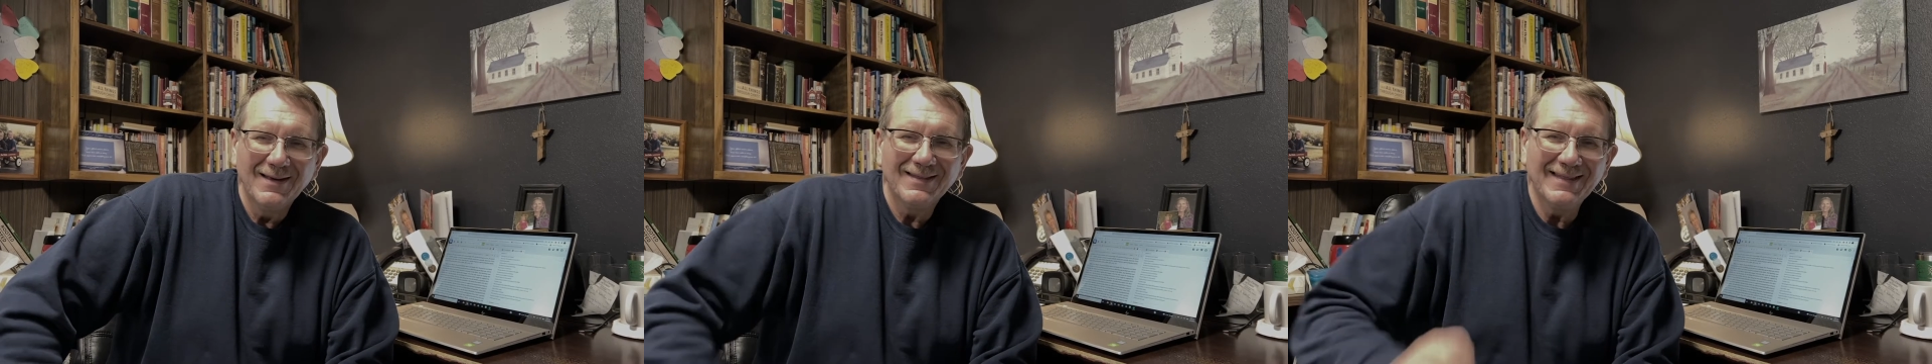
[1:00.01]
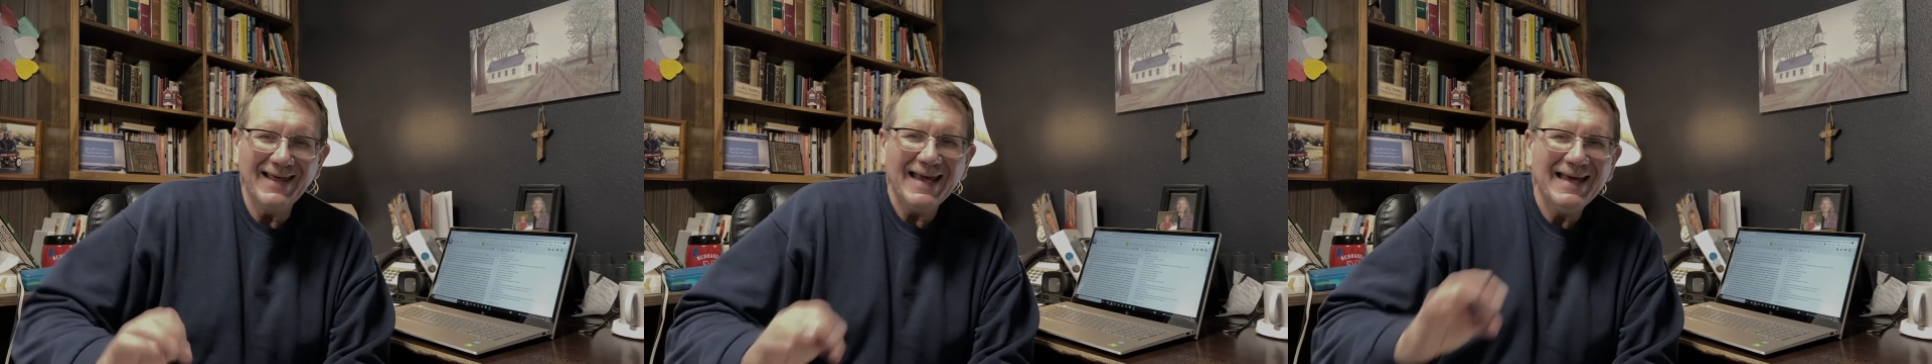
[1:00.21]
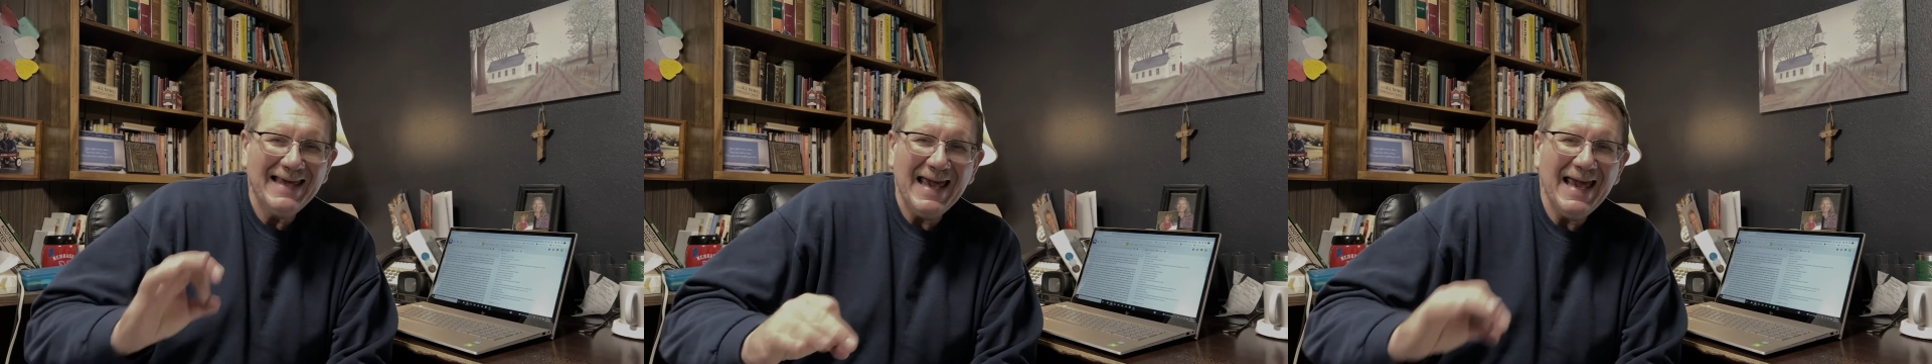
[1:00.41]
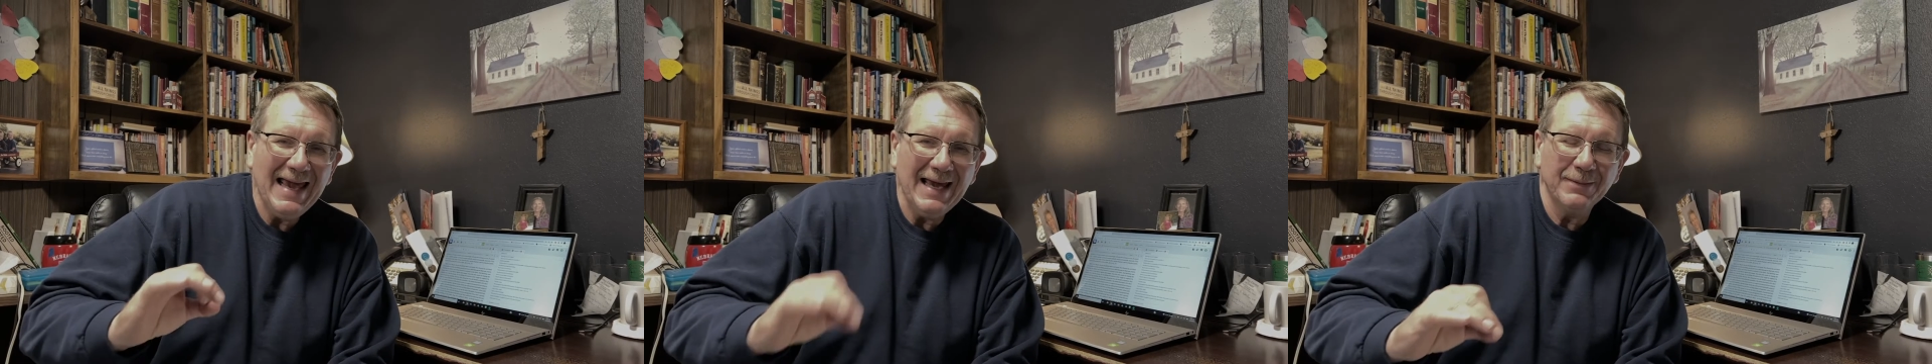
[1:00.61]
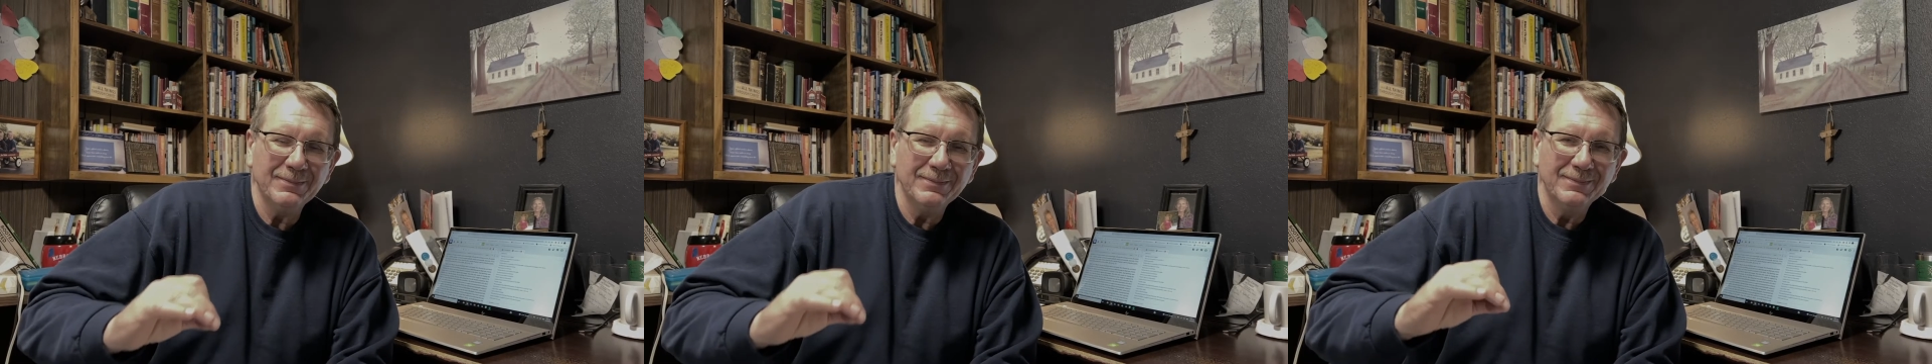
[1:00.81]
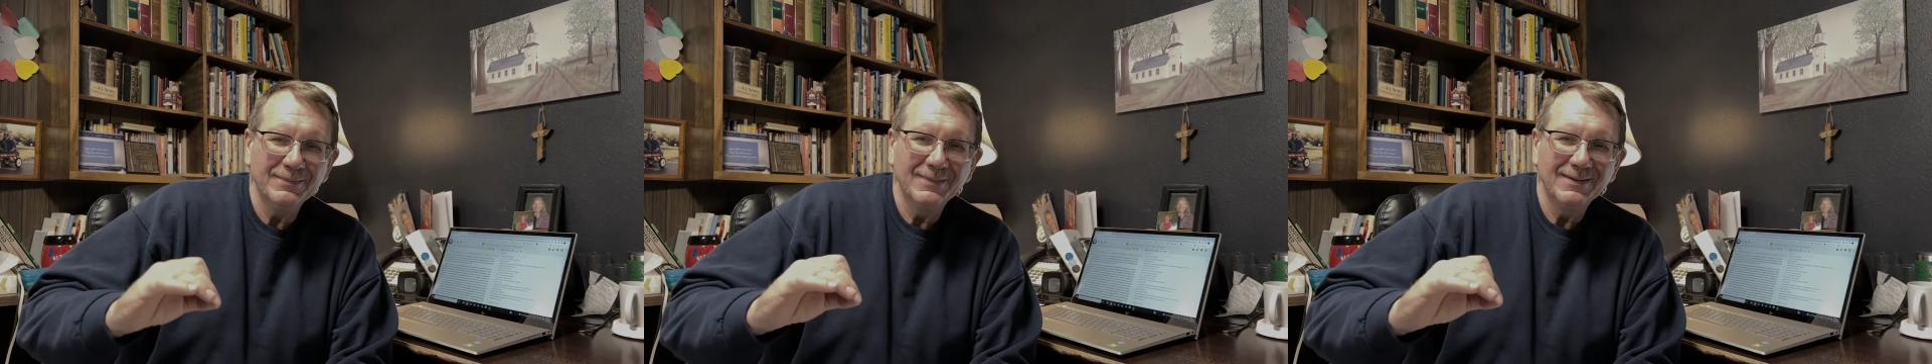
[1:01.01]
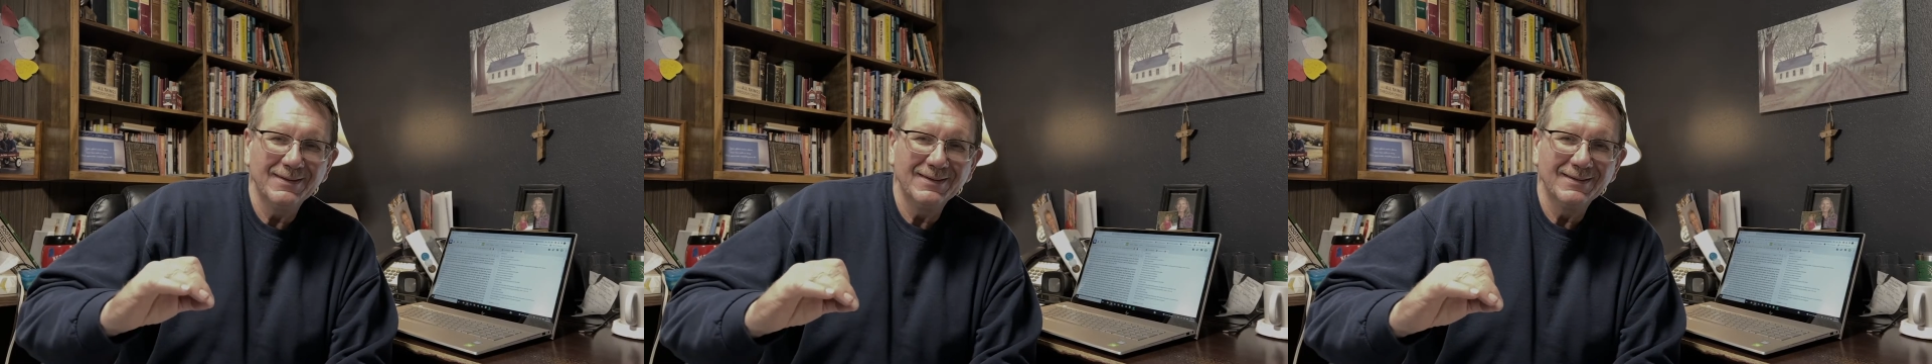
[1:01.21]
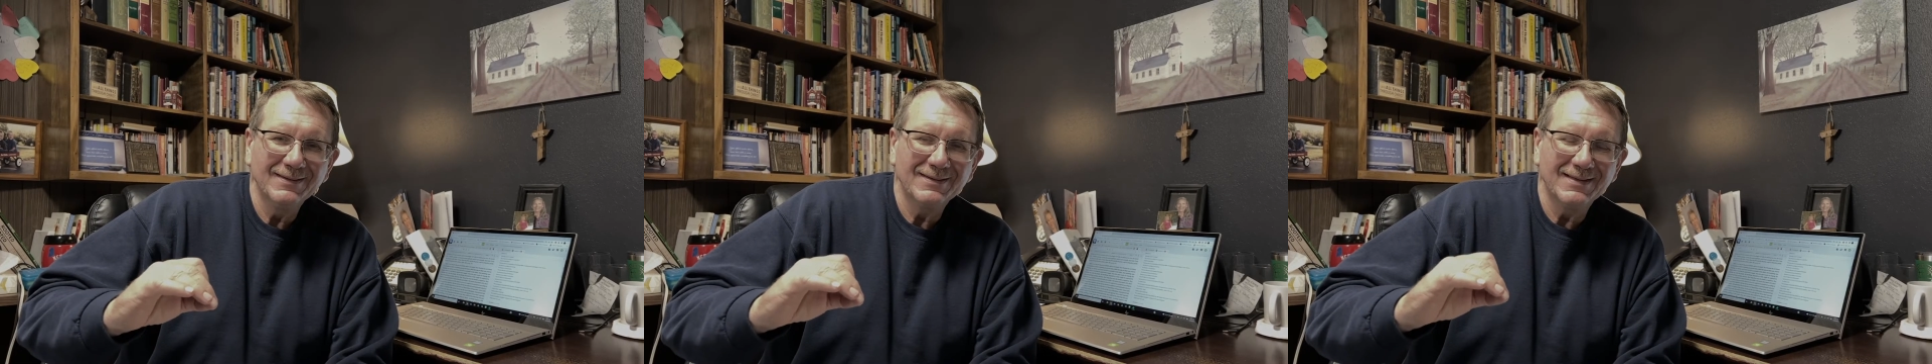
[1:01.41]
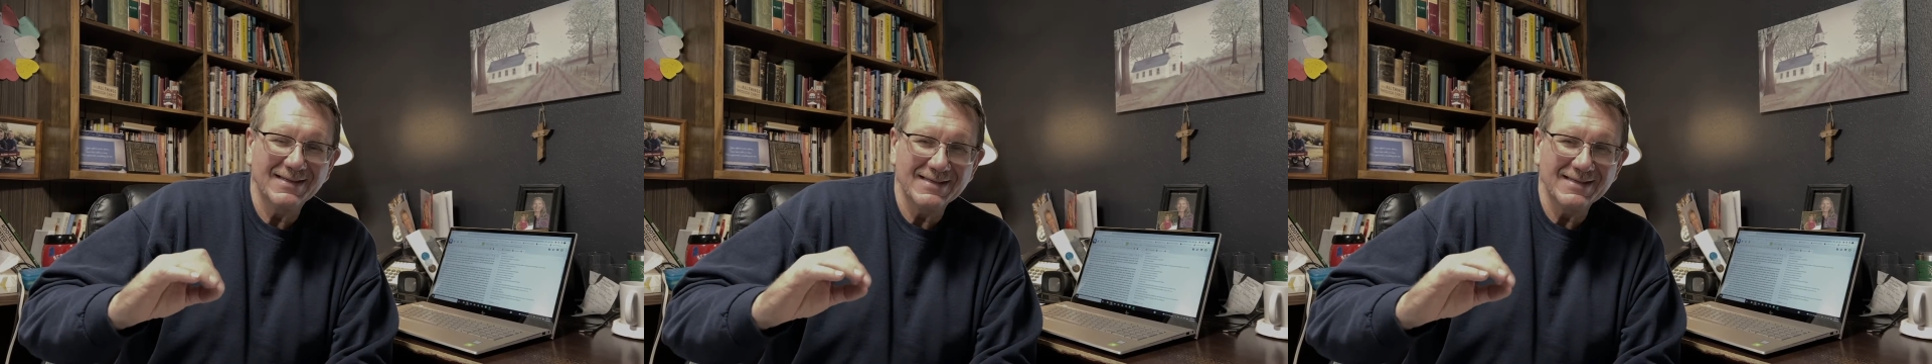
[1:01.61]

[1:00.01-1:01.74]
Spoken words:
They came to